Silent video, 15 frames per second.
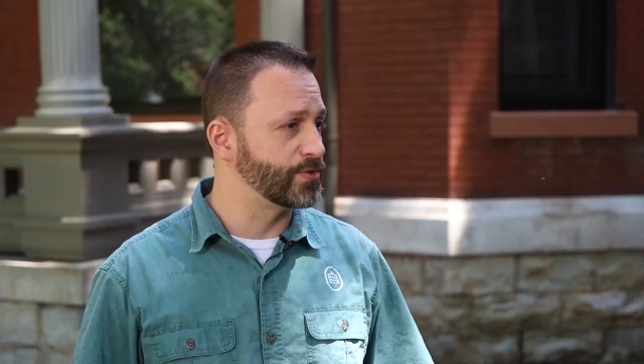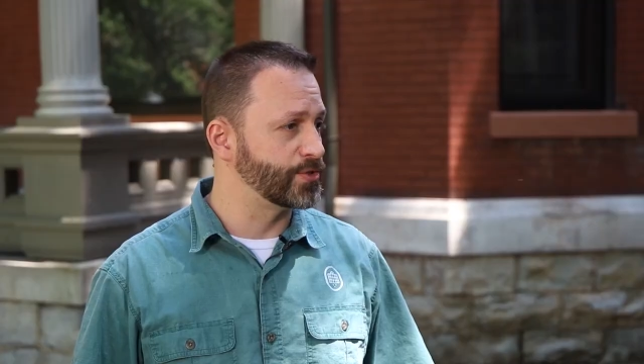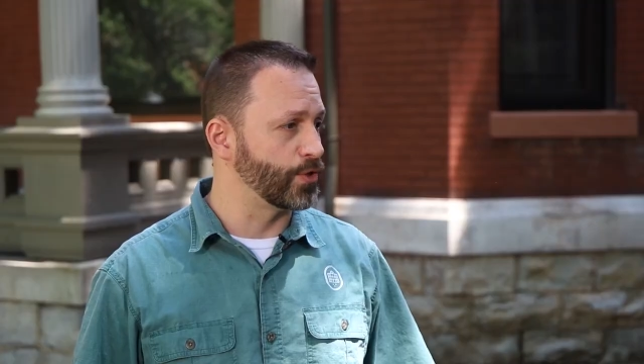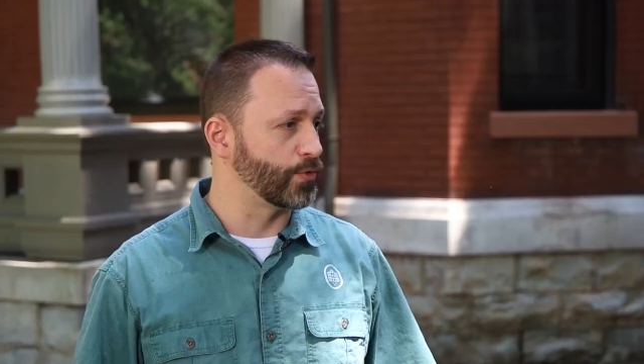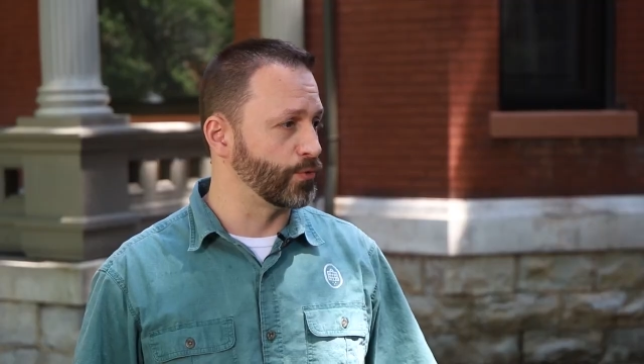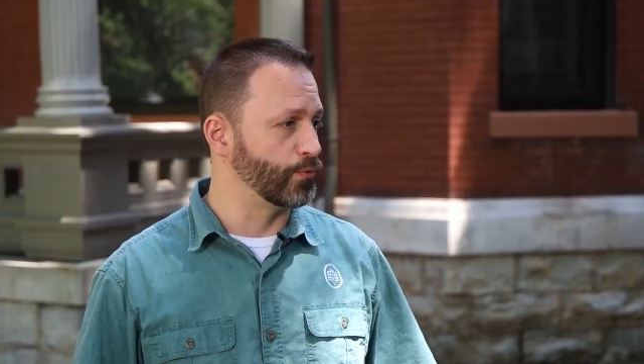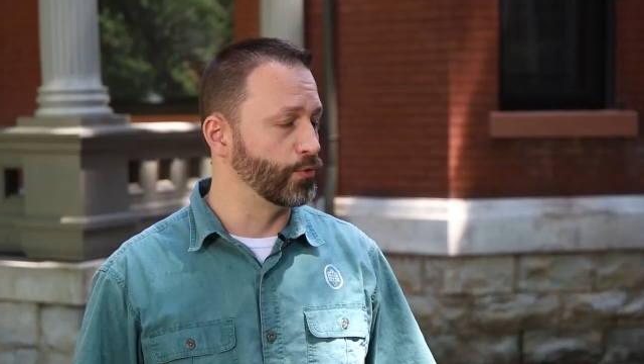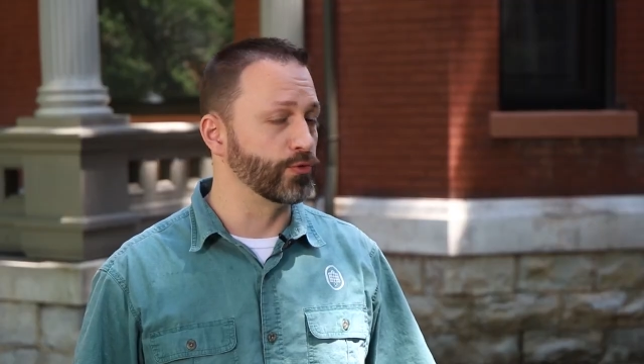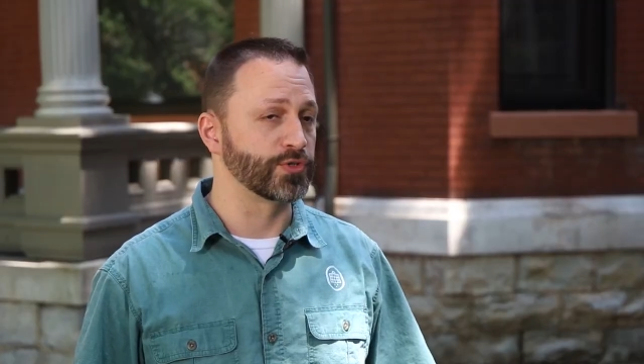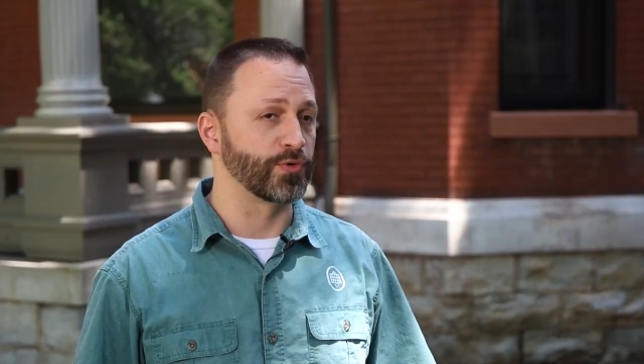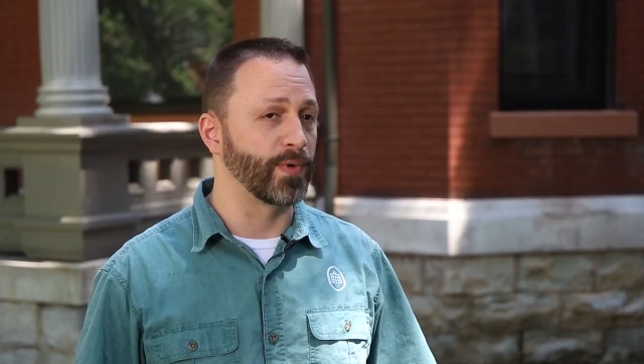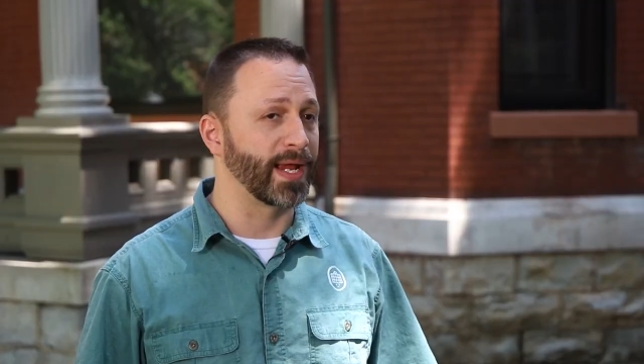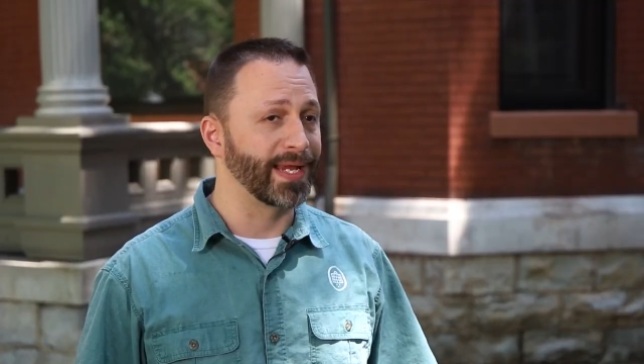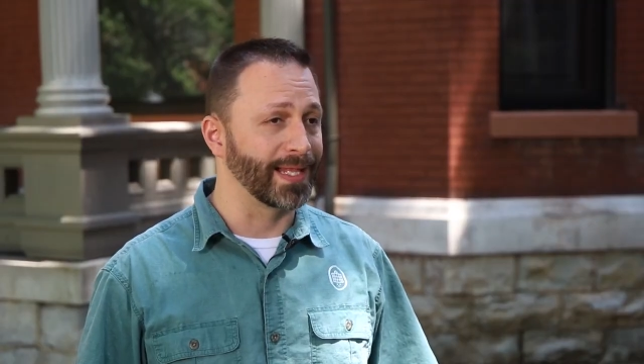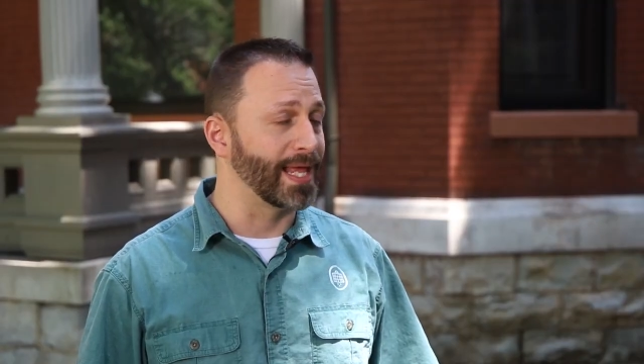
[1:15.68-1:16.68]
there's certain rules
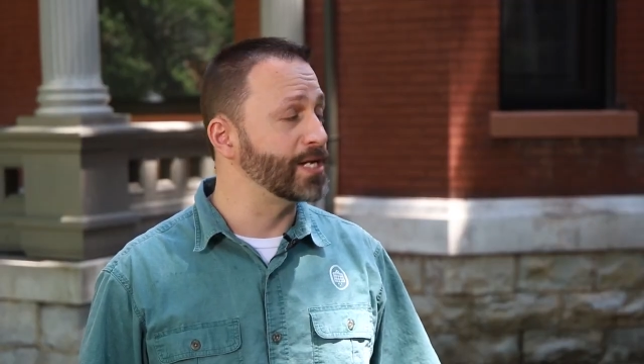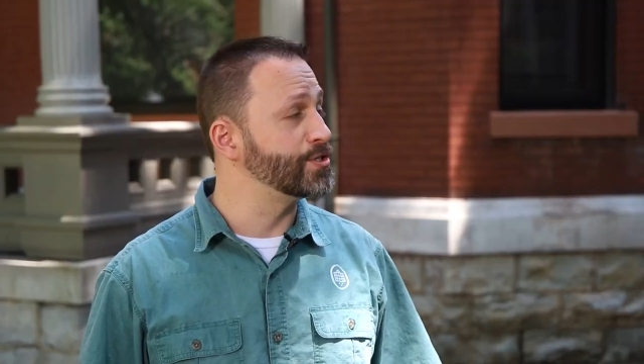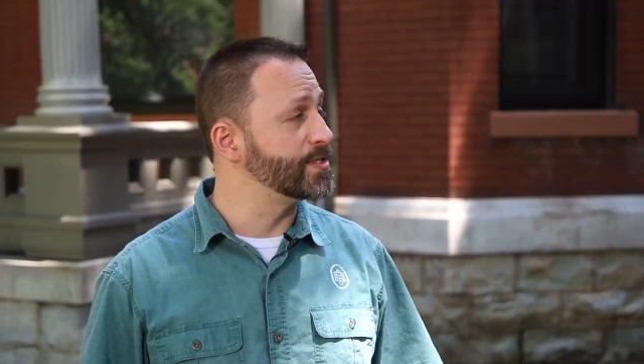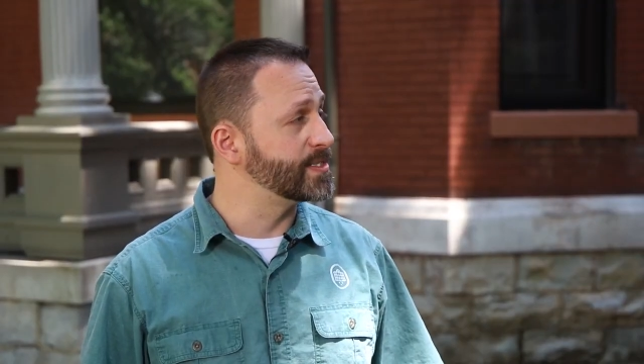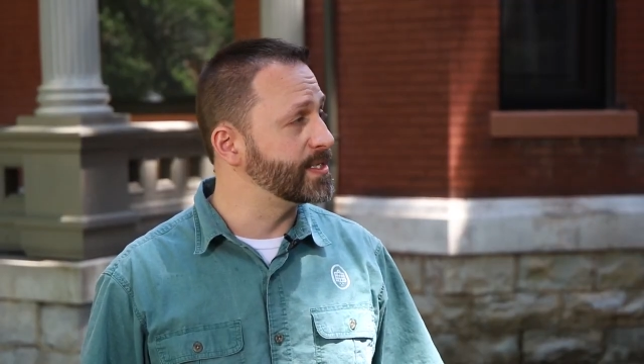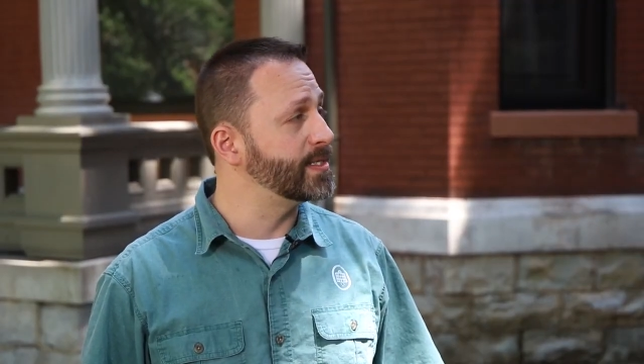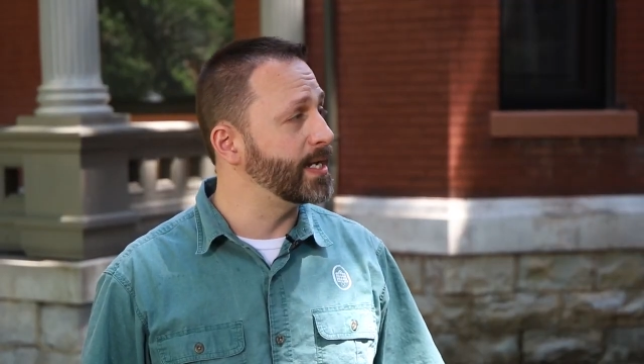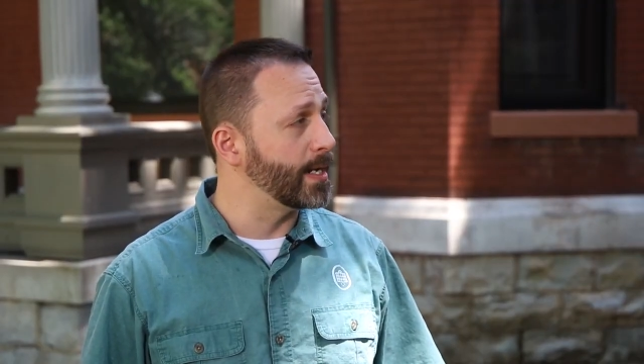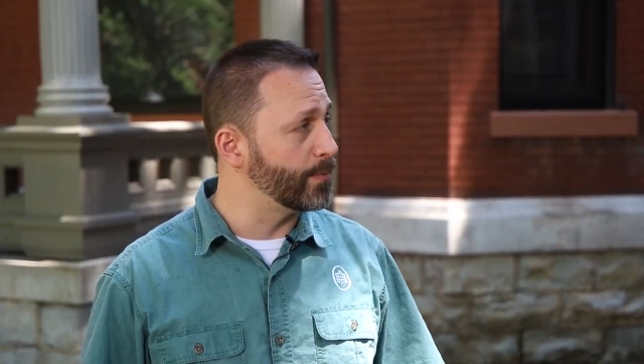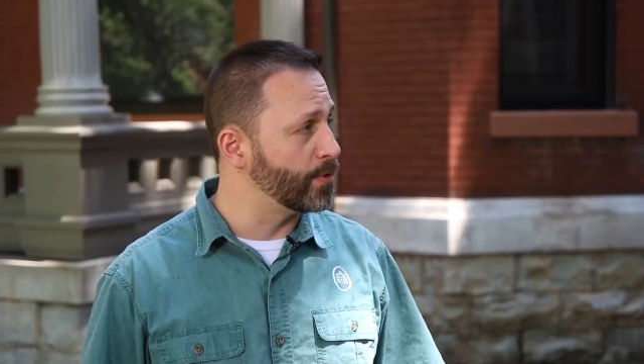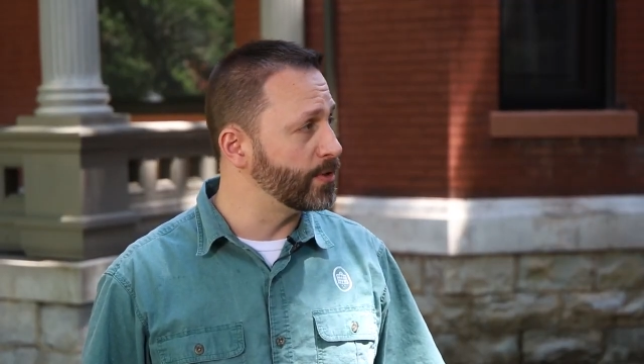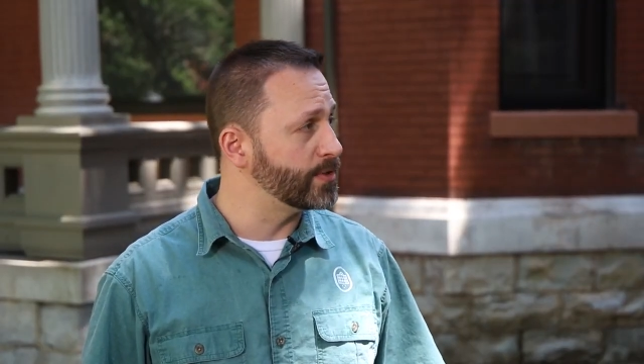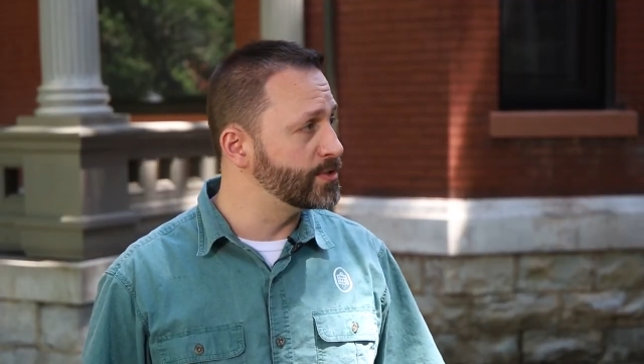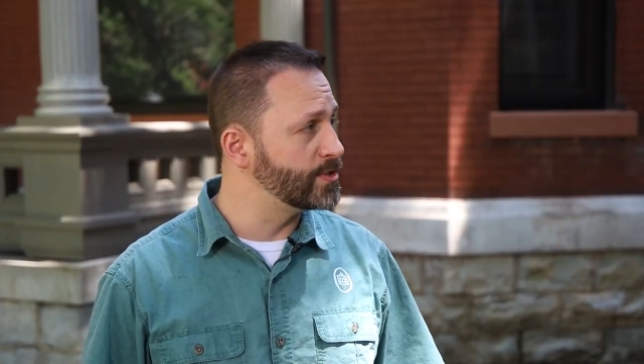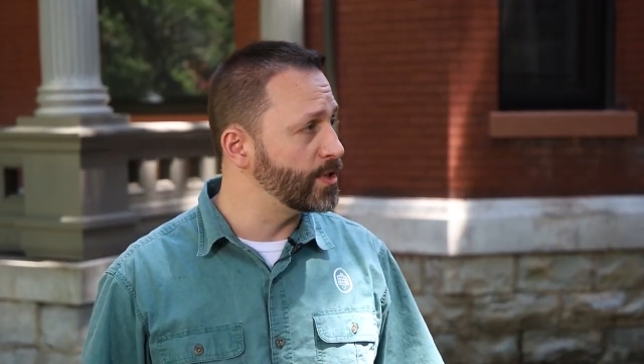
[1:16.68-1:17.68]
and regulations in the
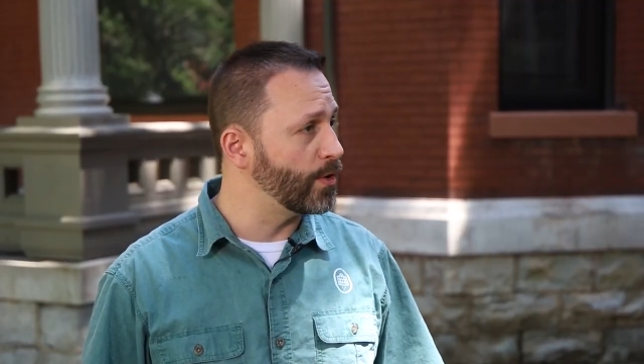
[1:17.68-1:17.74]
neighborhood.